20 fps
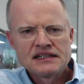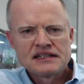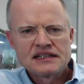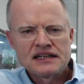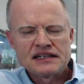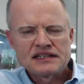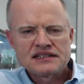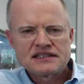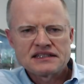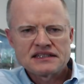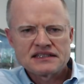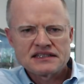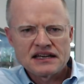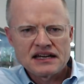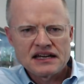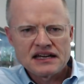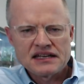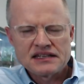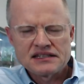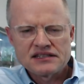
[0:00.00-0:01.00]
And it's
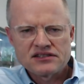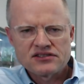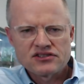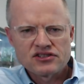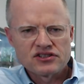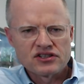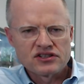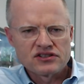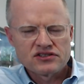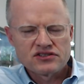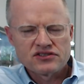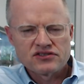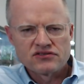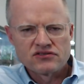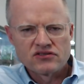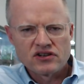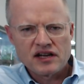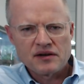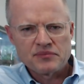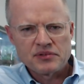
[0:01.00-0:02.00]
designed, you know, to
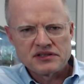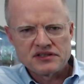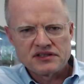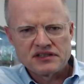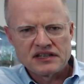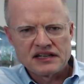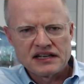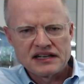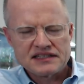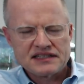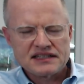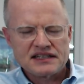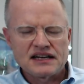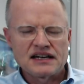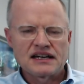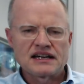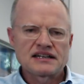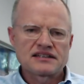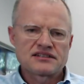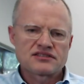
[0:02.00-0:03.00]
look up into the night
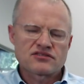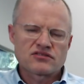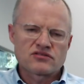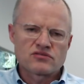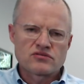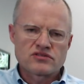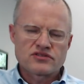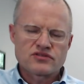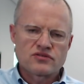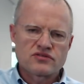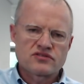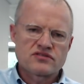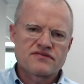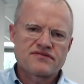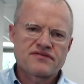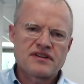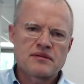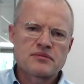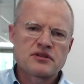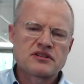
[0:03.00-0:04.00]
sky, and it's got all sorts of
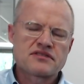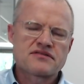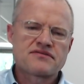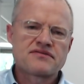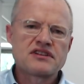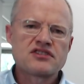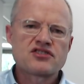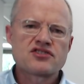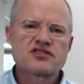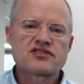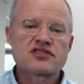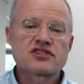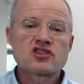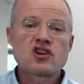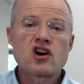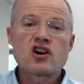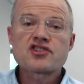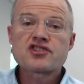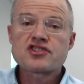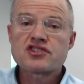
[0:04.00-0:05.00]
fabulous features. It
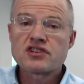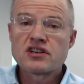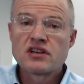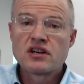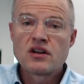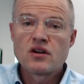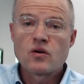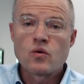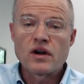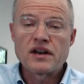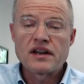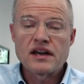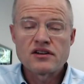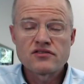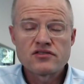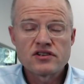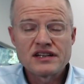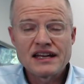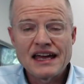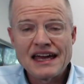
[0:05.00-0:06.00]
cost
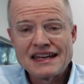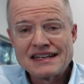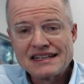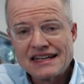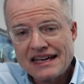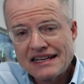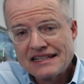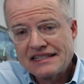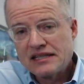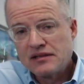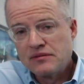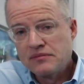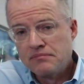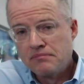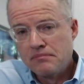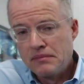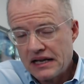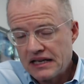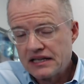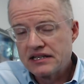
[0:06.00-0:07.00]
$180
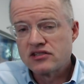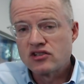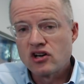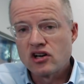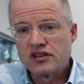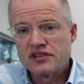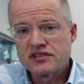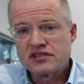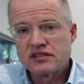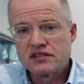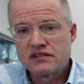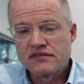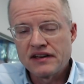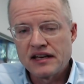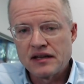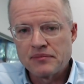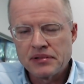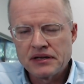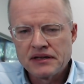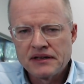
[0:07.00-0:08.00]
million to develop.